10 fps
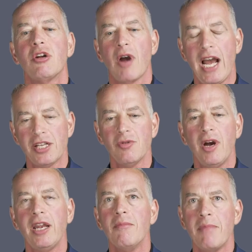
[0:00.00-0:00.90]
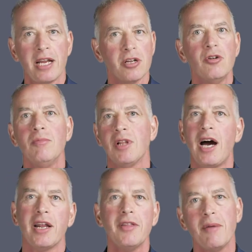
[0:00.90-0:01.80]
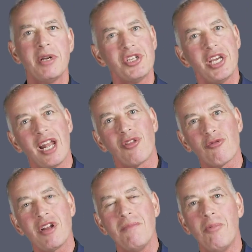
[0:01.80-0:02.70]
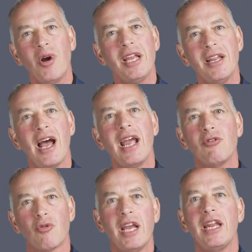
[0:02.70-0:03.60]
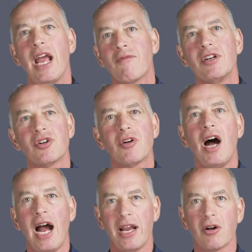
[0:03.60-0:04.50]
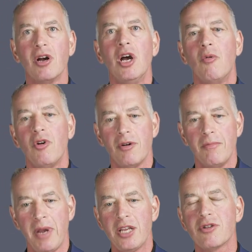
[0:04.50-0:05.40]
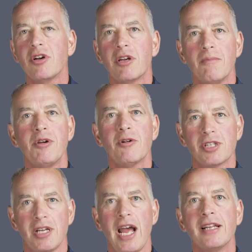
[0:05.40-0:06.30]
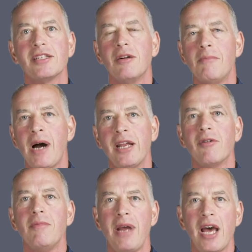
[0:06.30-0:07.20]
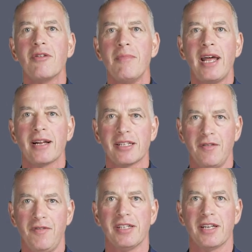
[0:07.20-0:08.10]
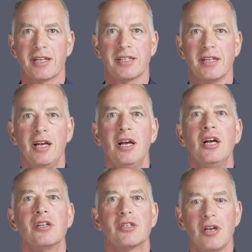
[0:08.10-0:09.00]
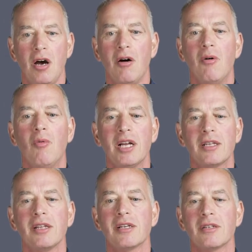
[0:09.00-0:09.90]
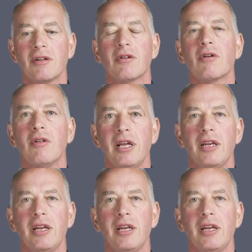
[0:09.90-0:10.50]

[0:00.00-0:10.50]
graduated magna cum laude. That means she had a 3.9 grade average or higher with a major in computer science and a minor in mathematics and physics. So what did this little girl